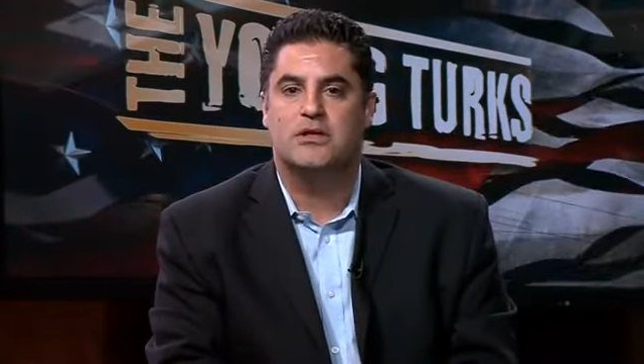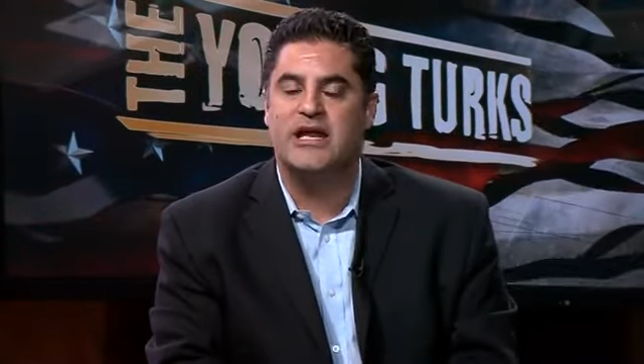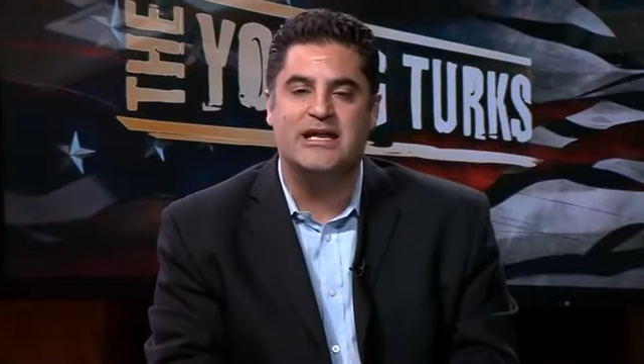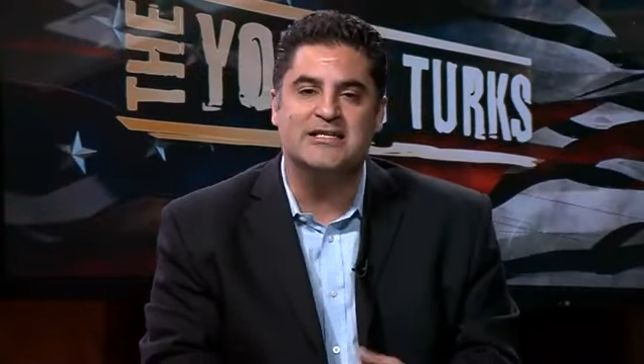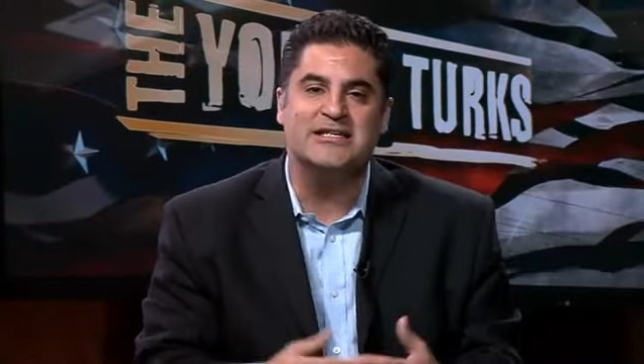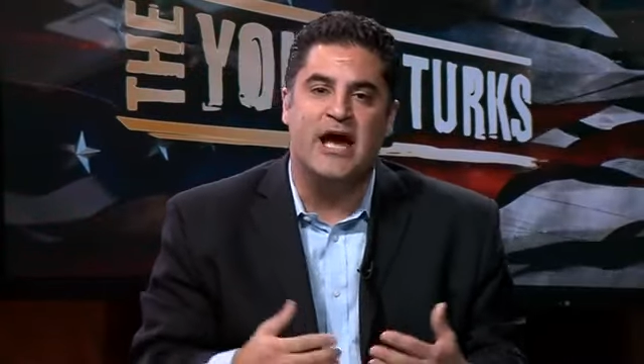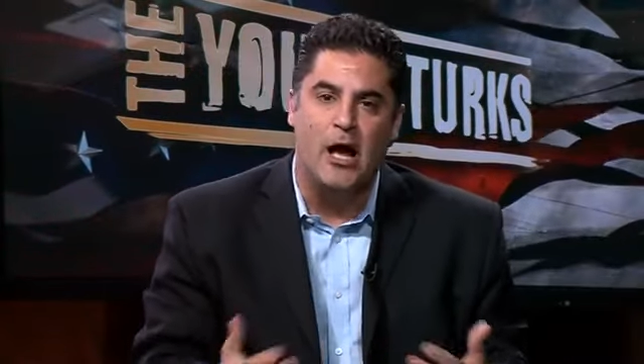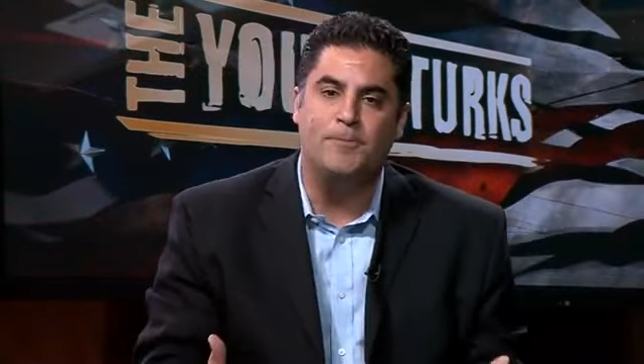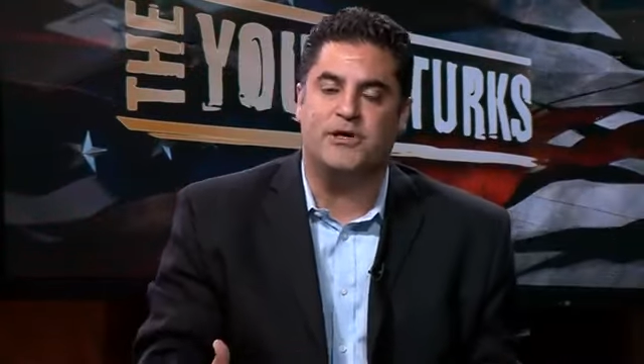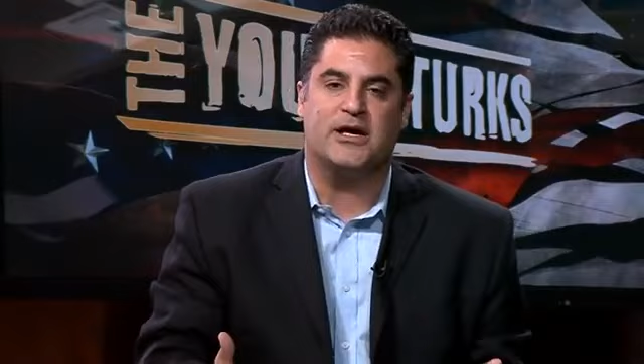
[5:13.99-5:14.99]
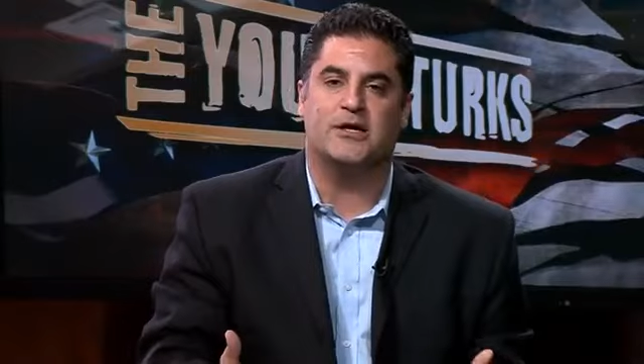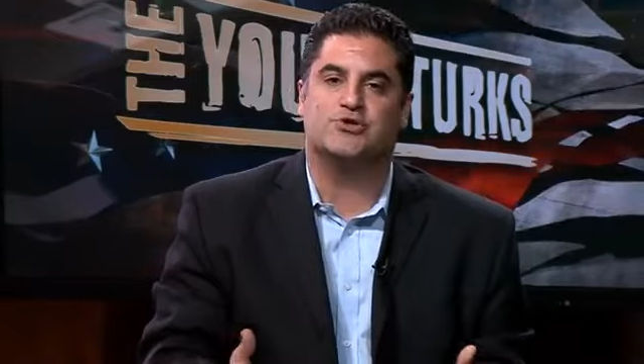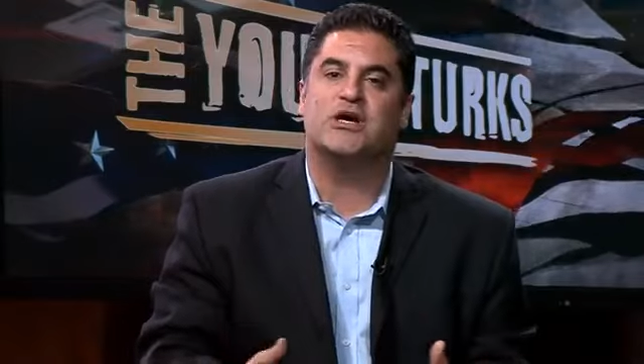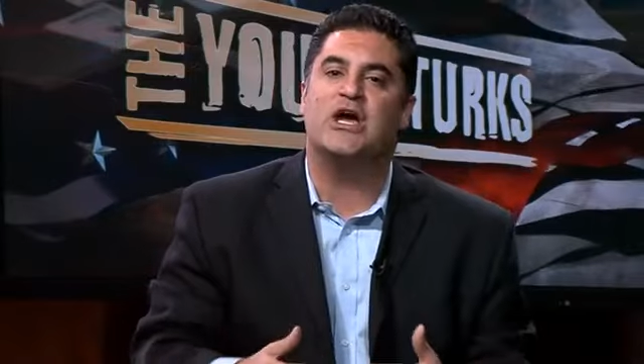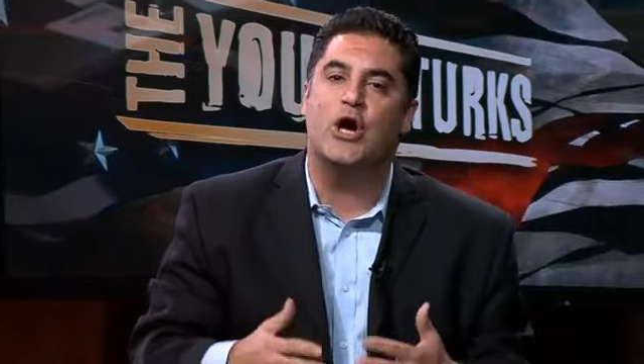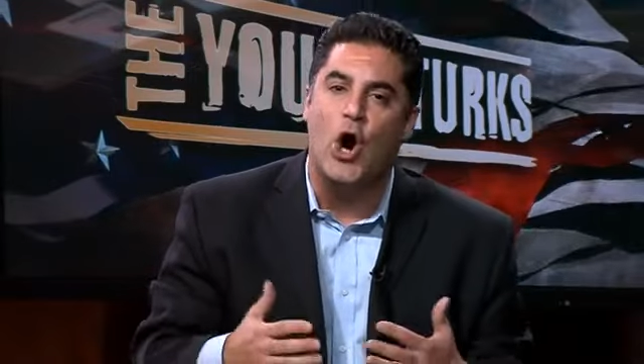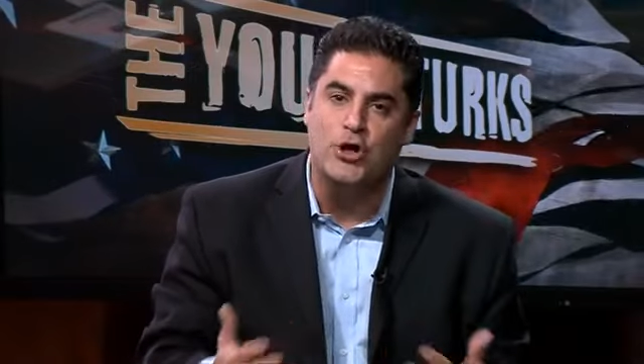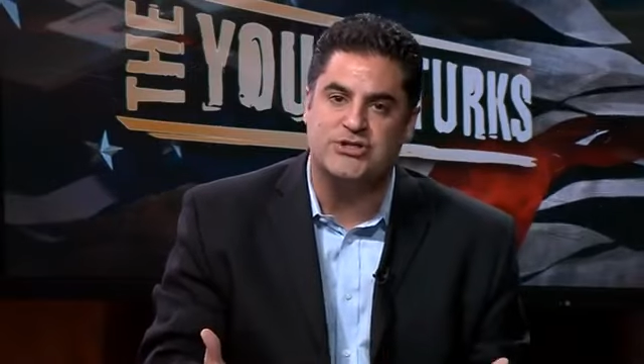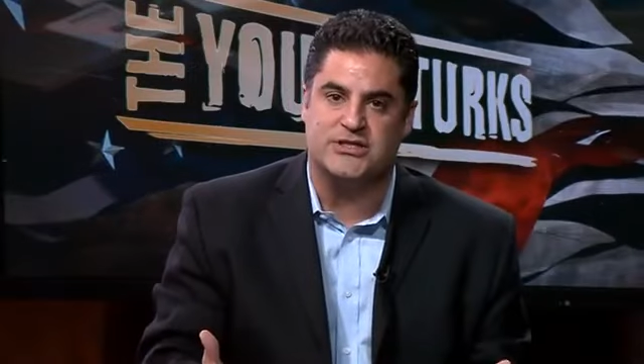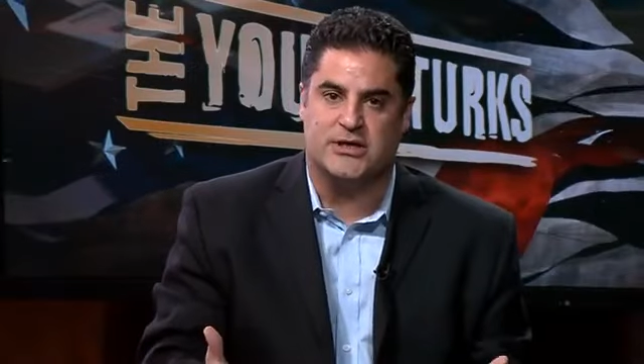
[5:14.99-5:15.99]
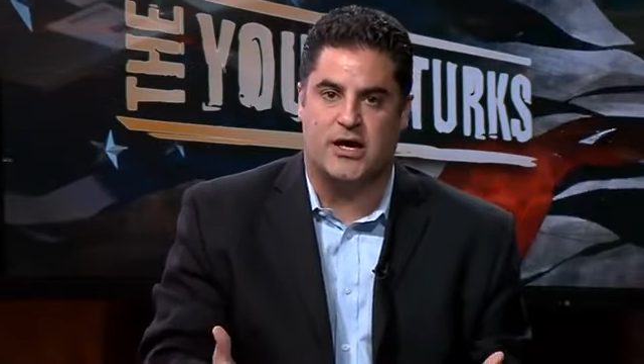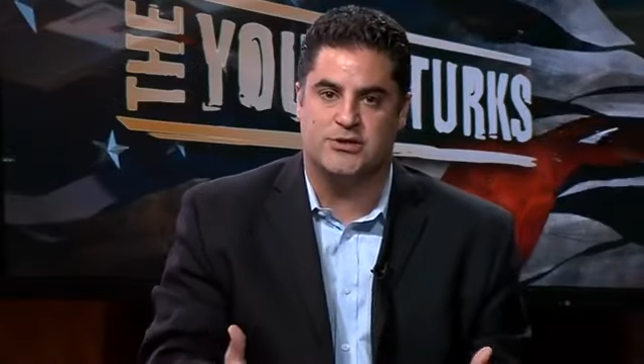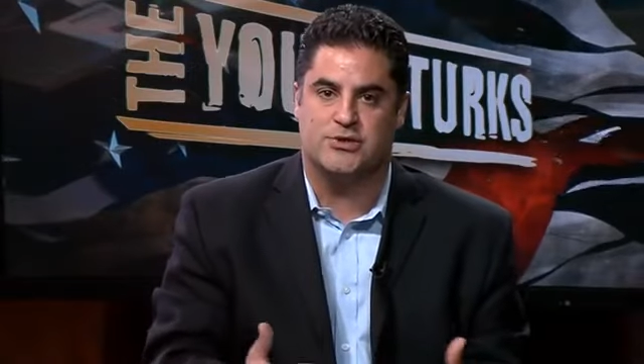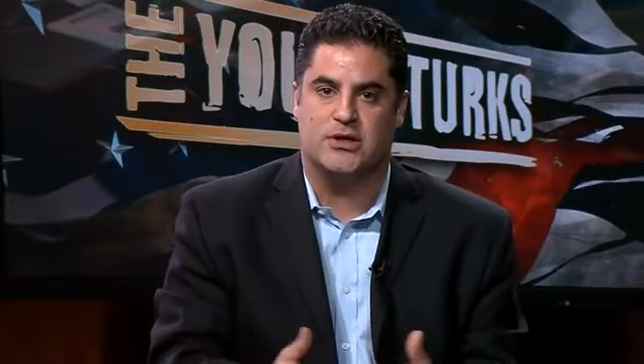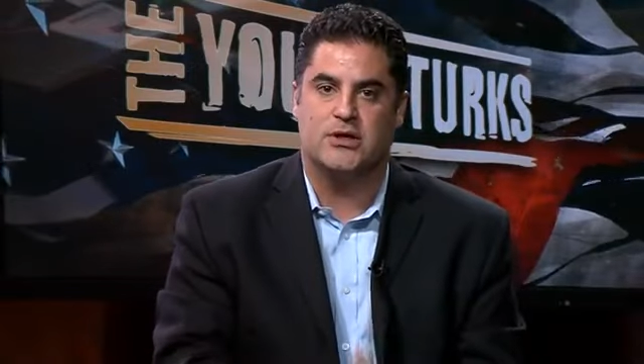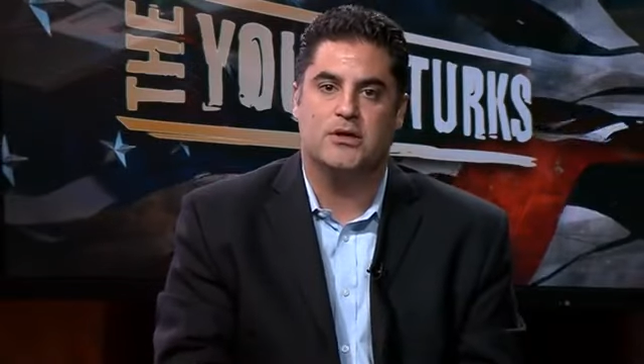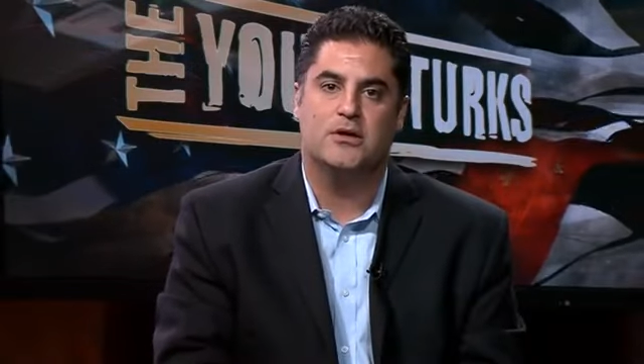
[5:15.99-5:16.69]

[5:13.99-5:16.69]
that he doesn't help the country, he hurts the country.